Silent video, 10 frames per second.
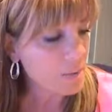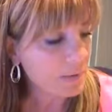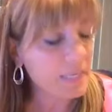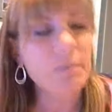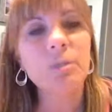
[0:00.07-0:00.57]
My
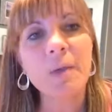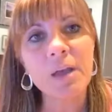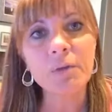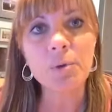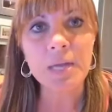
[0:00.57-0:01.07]
name is Pat
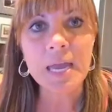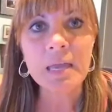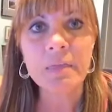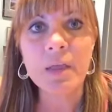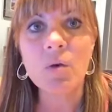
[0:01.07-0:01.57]
Roque.
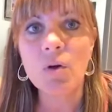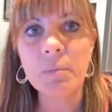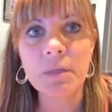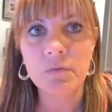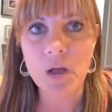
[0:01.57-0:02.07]
They call
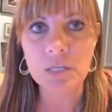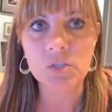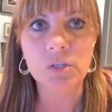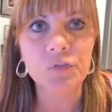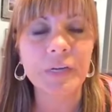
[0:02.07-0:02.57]
me the
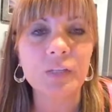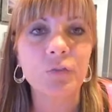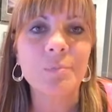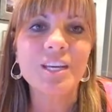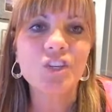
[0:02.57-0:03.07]
Rockstar
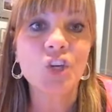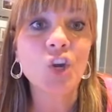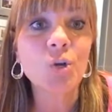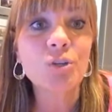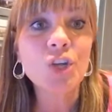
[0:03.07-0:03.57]
Transformation
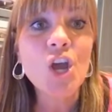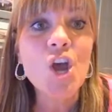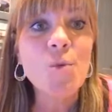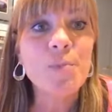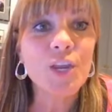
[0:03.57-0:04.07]
Coach
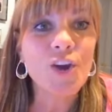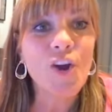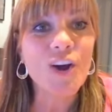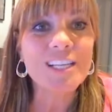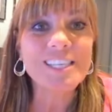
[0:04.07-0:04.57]

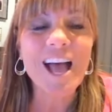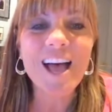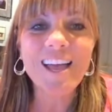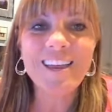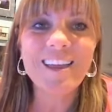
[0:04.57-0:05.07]
because
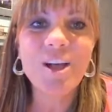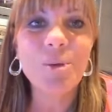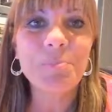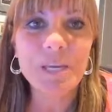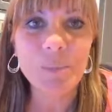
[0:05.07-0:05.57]
I
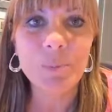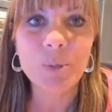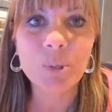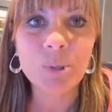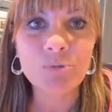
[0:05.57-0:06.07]
help
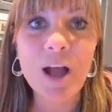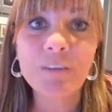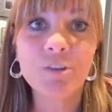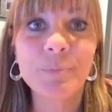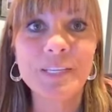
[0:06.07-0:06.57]
people rock
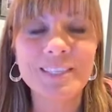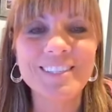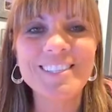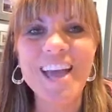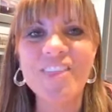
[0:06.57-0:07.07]
their
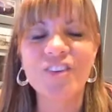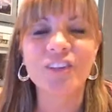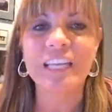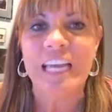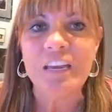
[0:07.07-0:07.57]
business and their
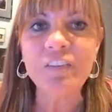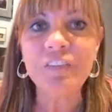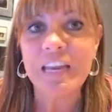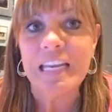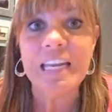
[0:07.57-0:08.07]
life
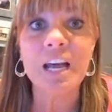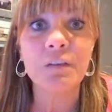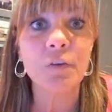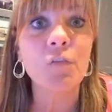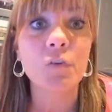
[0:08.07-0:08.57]
and get out
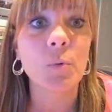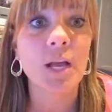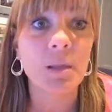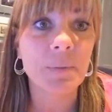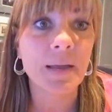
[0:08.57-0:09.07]
of
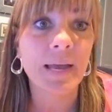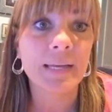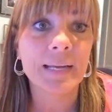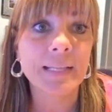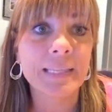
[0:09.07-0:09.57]
overwhelm. And
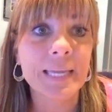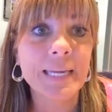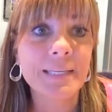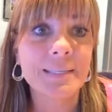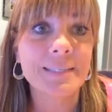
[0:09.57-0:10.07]
I
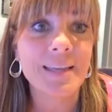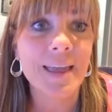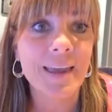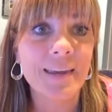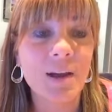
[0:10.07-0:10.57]
like to
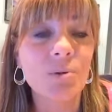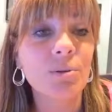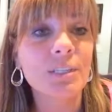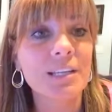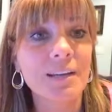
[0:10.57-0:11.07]
say, oh,
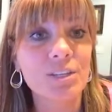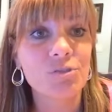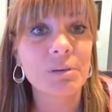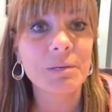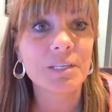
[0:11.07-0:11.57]
look, Donna's
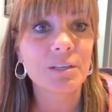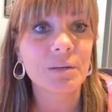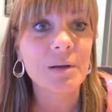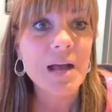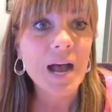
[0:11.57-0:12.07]
streaming
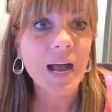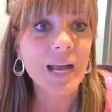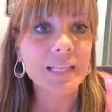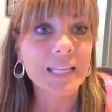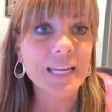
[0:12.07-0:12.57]
too. I
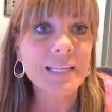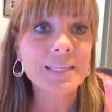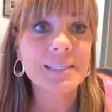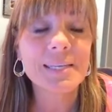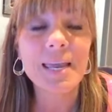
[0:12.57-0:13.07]
like to
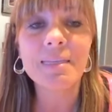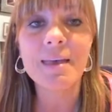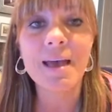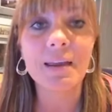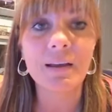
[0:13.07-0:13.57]
say
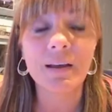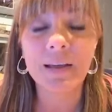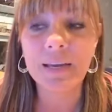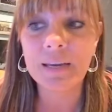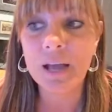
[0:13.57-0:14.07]
that
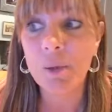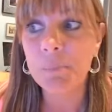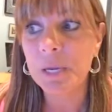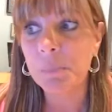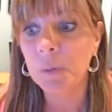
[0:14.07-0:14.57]
I help
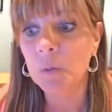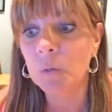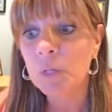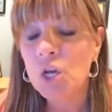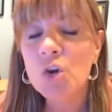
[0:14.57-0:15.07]

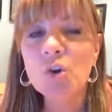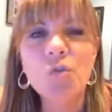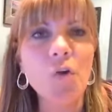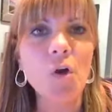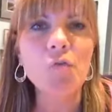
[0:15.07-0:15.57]
people
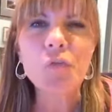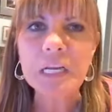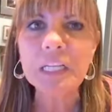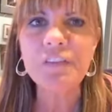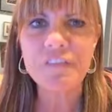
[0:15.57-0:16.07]
grow
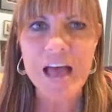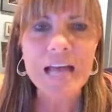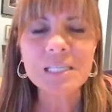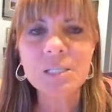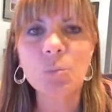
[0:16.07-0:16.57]
really
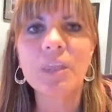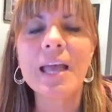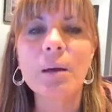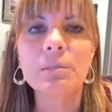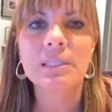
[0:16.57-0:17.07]
fast
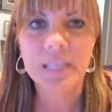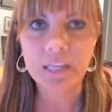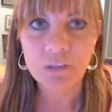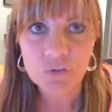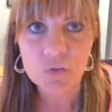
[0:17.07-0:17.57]
without selling
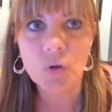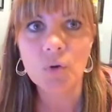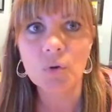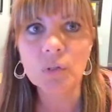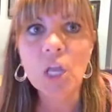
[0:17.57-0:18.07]
their
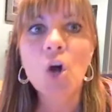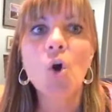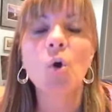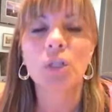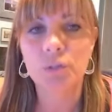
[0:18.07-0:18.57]
soul
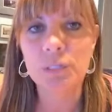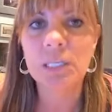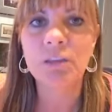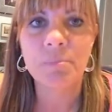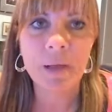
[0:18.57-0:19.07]
or losing
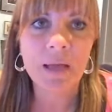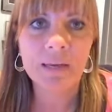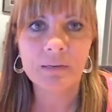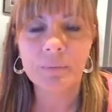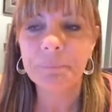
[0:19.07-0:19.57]
their
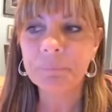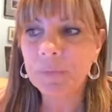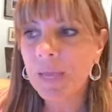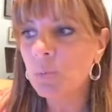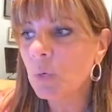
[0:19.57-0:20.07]
mind.
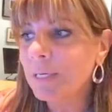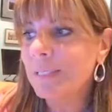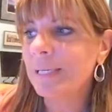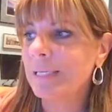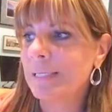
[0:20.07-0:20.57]
And what does
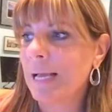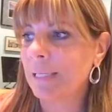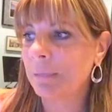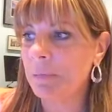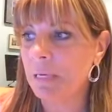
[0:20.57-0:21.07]
that
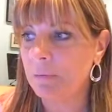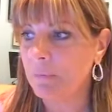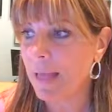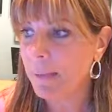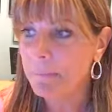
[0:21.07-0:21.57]
exactly mean?
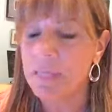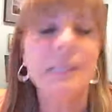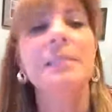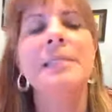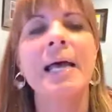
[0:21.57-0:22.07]
That
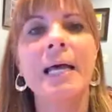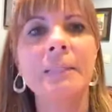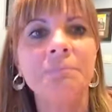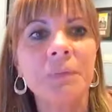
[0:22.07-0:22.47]
means that